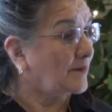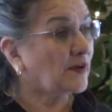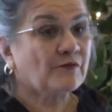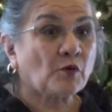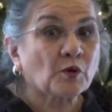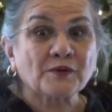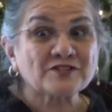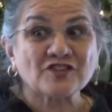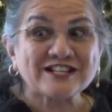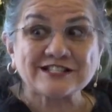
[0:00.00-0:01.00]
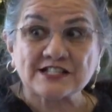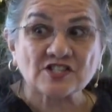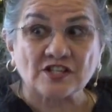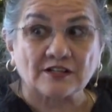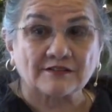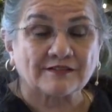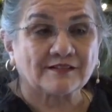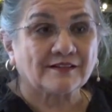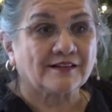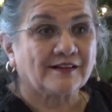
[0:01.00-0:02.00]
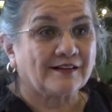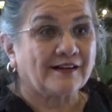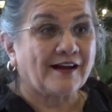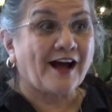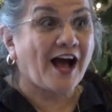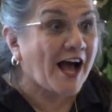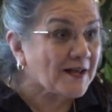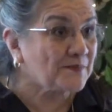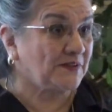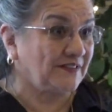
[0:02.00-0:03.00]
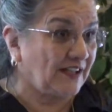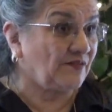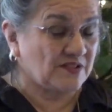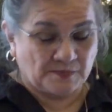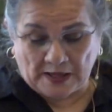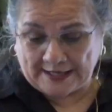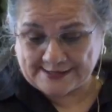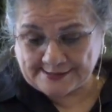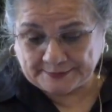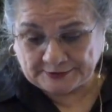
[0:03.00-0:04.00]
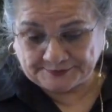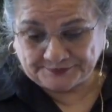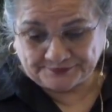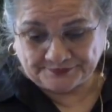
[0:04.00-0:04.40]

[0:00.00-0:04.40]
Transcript: before we transition. I believe it's possible.